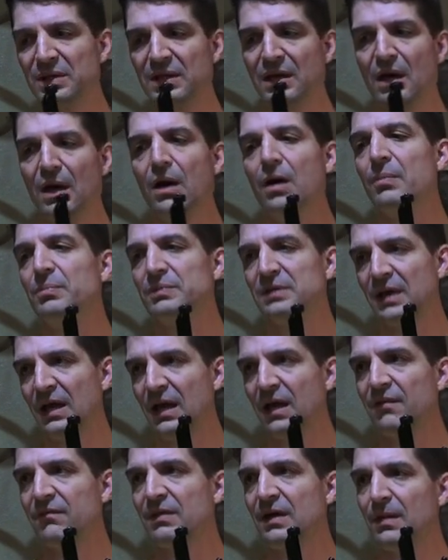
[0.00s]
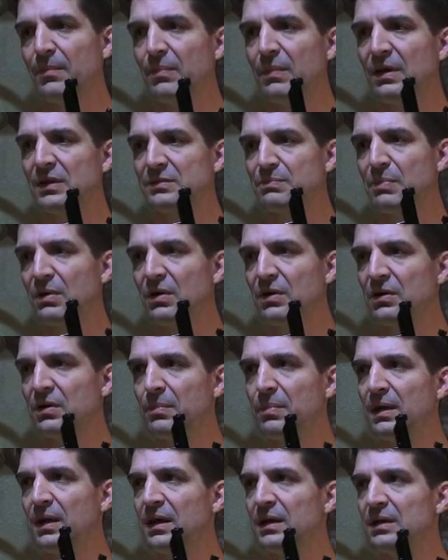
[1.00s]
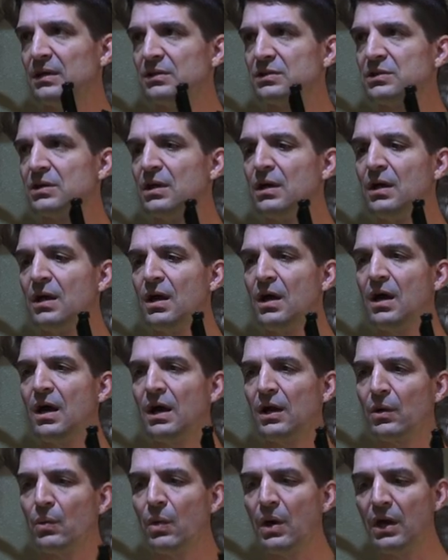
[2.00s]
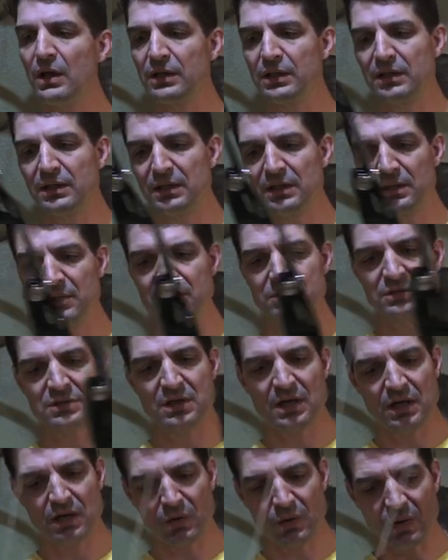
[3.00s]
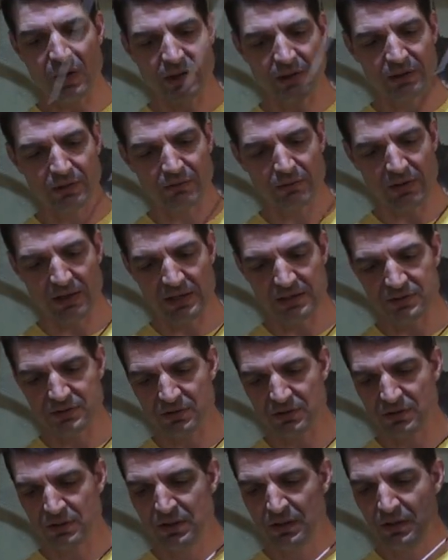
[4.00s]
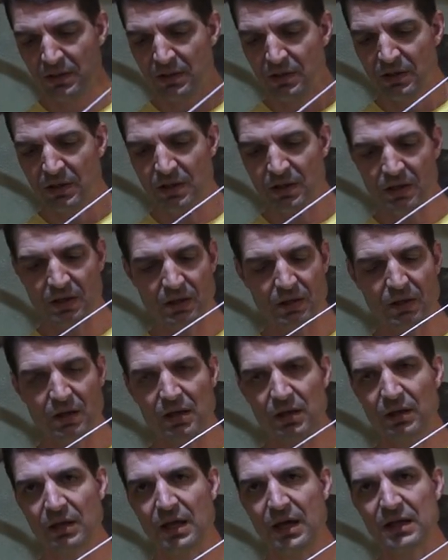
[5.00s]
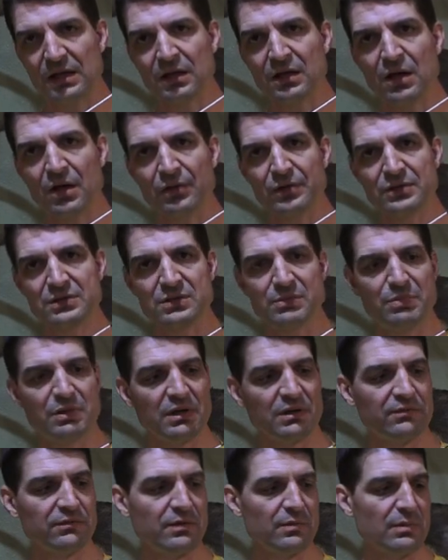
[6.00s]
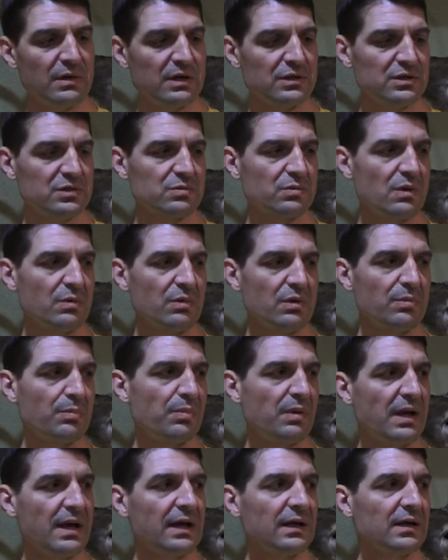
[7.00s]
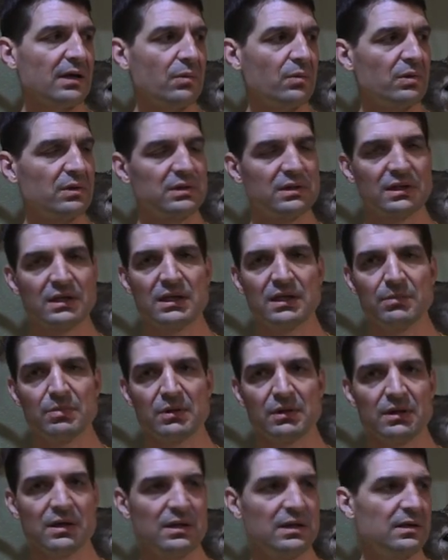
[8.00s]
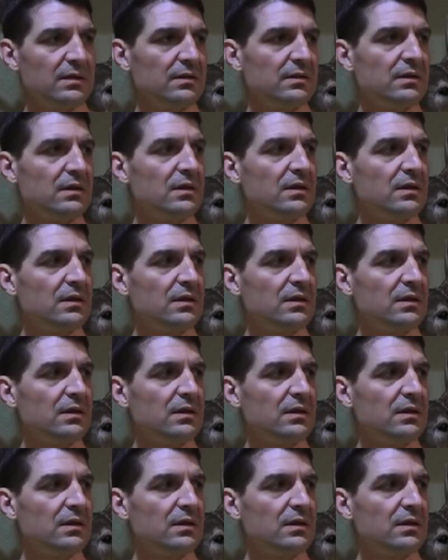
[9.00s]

help to have that as part of the package. High quality limbs, high quality riser, a lot of colors to pick from. I just went with black. I wanted to keep it kind of